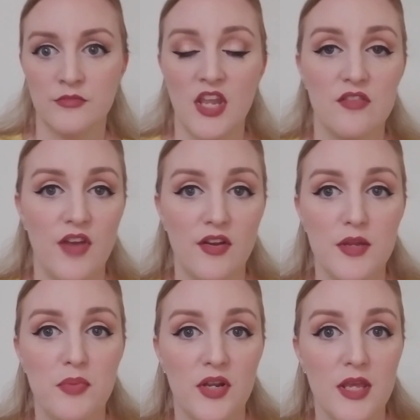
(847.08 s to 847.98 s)
Very
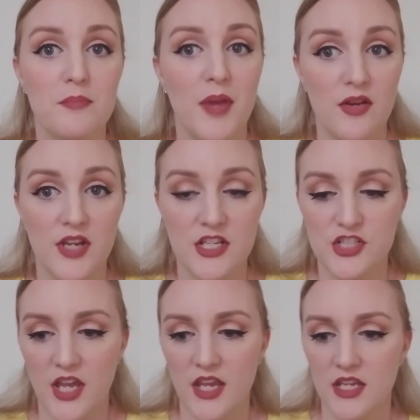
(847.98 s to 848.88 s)
pretty berry
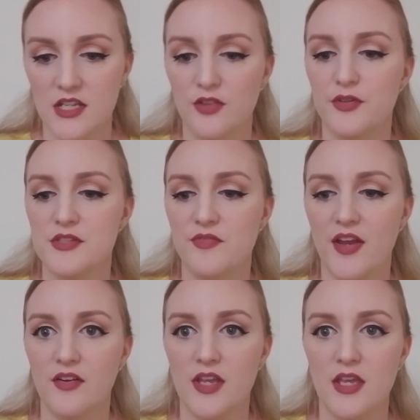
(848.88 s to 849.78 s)
shade. It looks
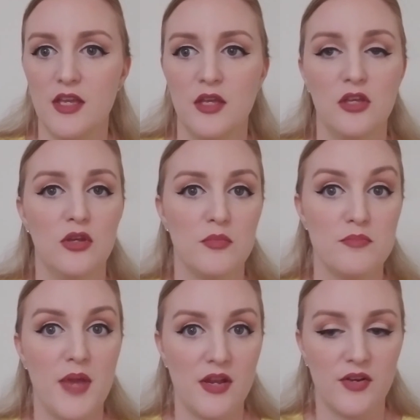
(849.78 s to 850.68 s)
very
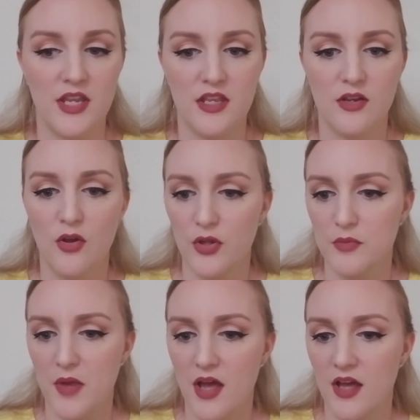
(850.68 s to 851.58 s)
berry on
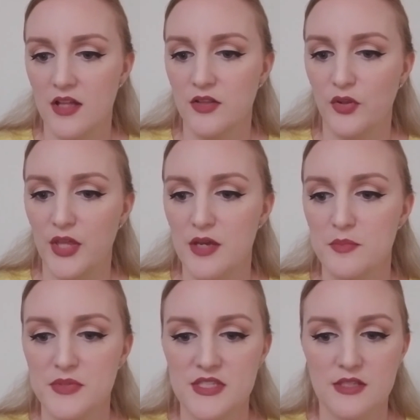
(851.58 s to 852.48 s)
my
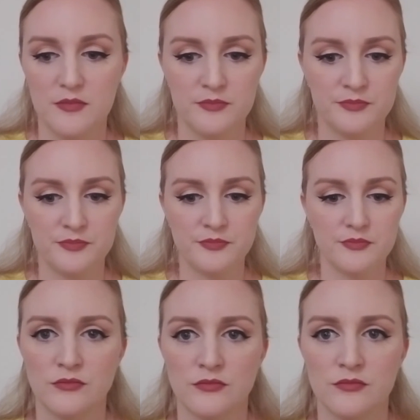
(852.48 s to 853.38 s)
lips.
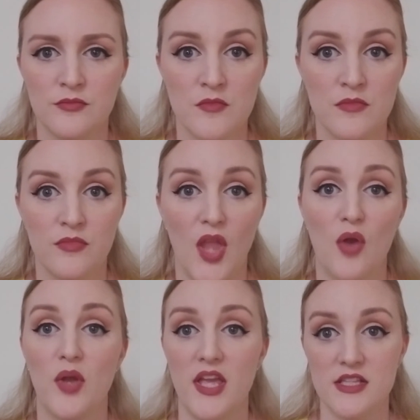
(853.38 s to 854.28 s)

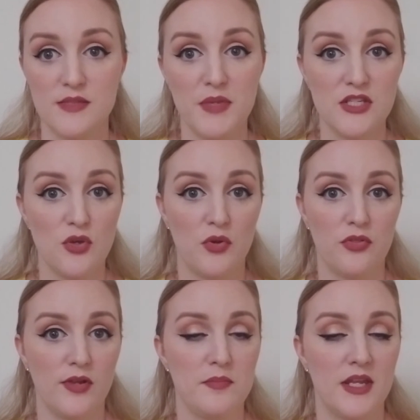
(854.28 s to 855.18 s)
Okay, it's been 2 or
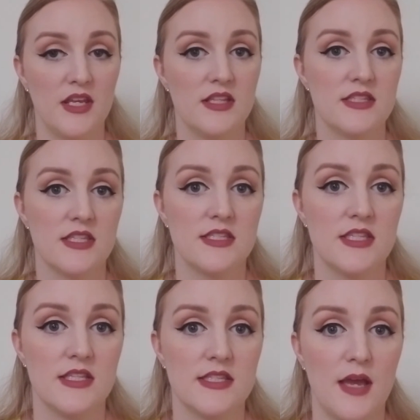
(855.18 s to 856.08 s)
3 minutes
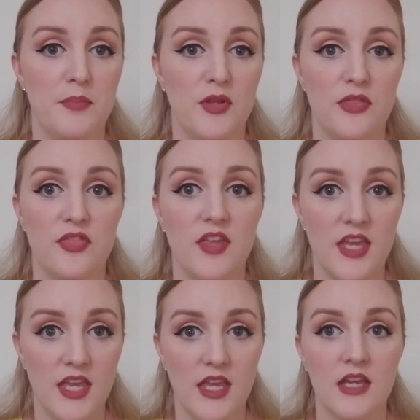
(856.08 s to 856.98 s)
since I put
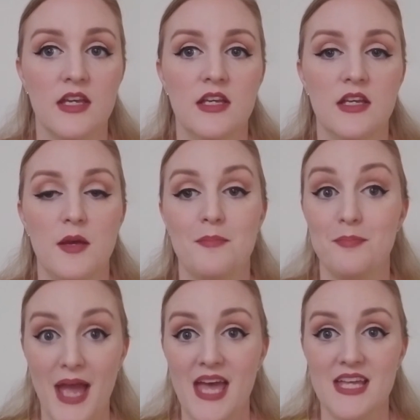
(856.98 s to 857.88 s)
the
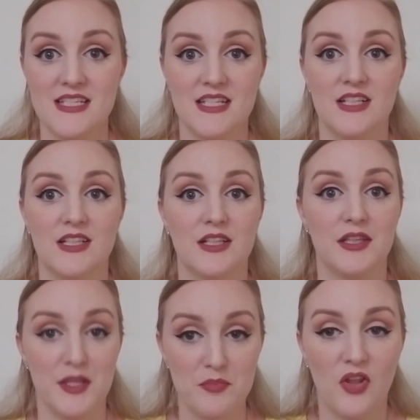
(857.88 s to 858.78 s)
matte
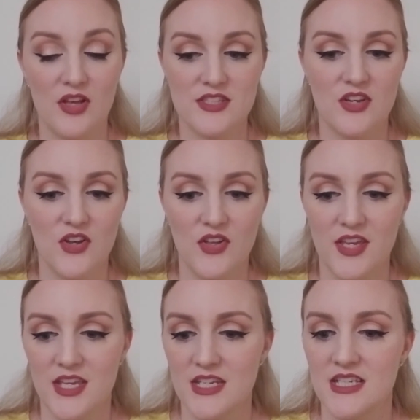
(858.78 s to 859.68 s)
lip gloss
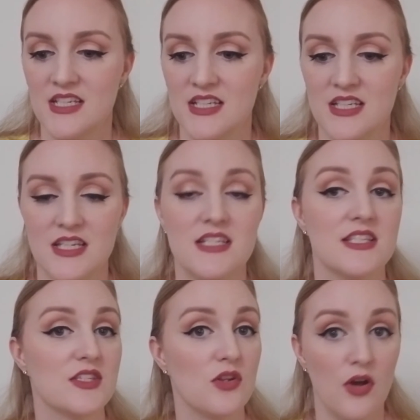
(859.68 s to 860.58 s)
on. It
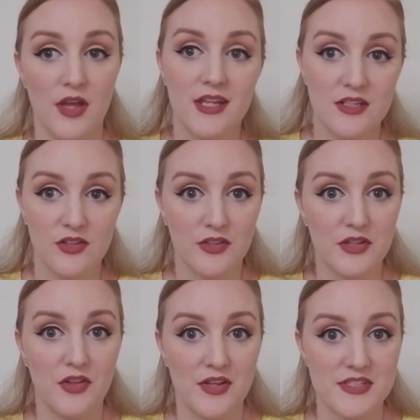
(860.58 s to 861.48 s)
does not
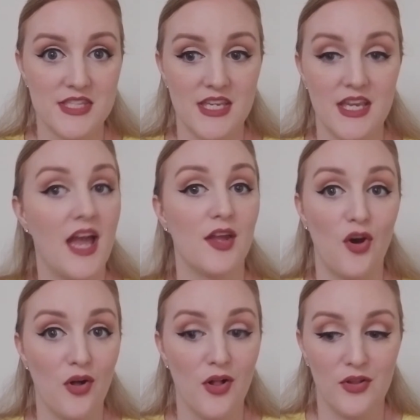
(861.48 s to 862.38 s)
look glossy at
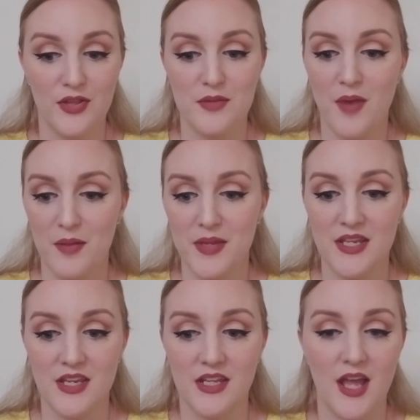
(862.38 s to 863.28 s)
all, in my
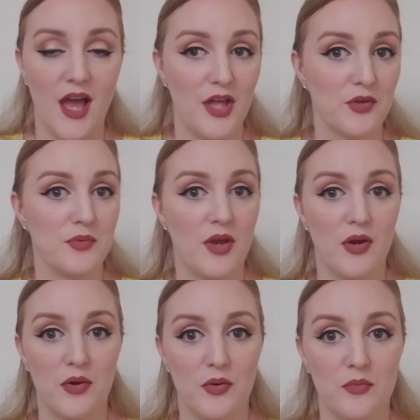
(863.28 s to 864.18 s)
opinion. I don't
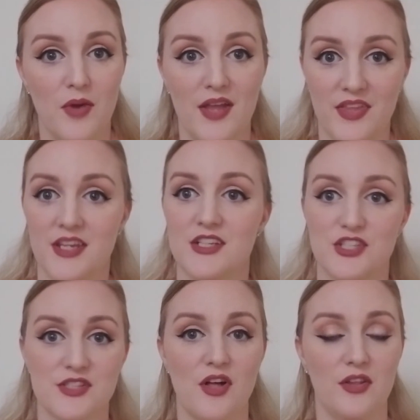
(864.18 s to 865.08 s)
know why they didn't
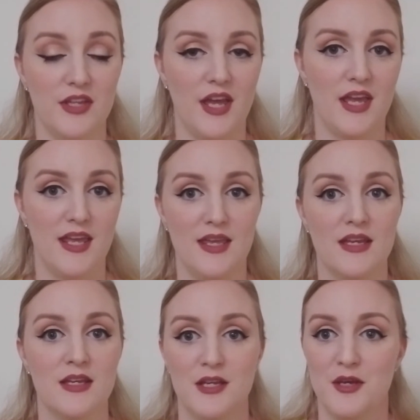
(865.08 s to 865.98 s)
just call it a
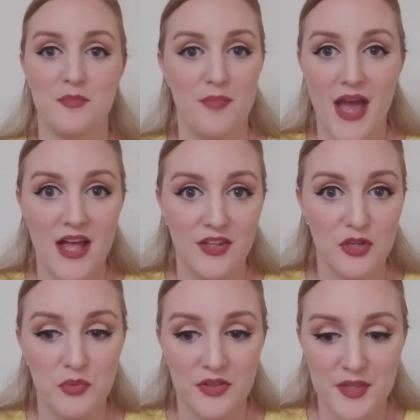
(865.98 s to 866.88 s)
matte
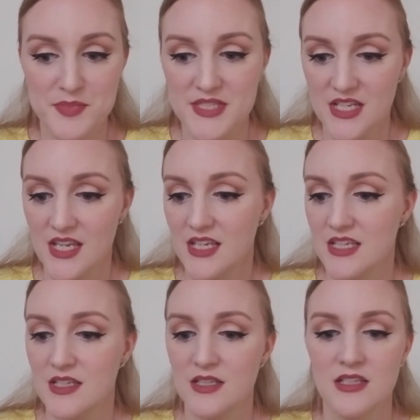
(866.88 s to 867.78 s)
liquid lipstick,
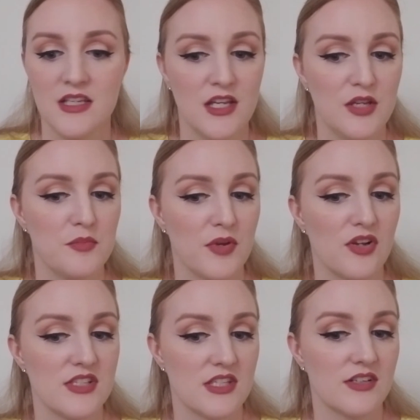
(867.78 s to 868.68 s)

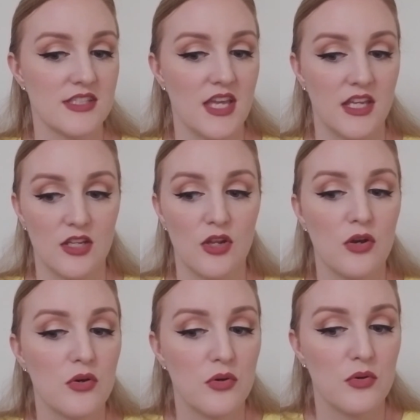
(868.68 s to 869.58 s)
because there is like
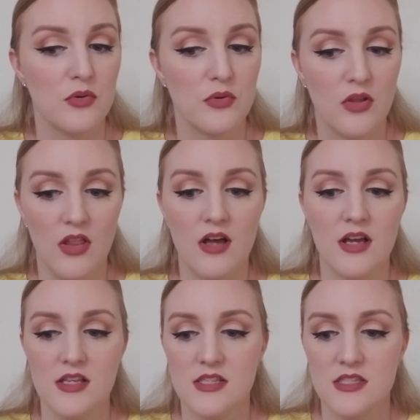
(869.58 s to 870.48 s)
no
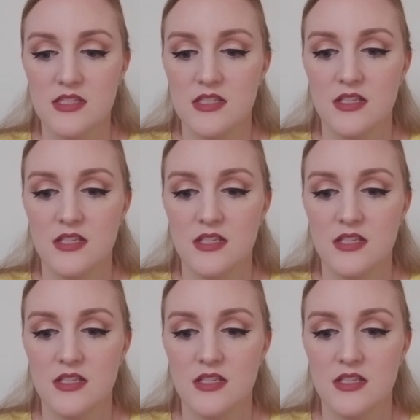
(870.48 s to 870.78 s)
gloss.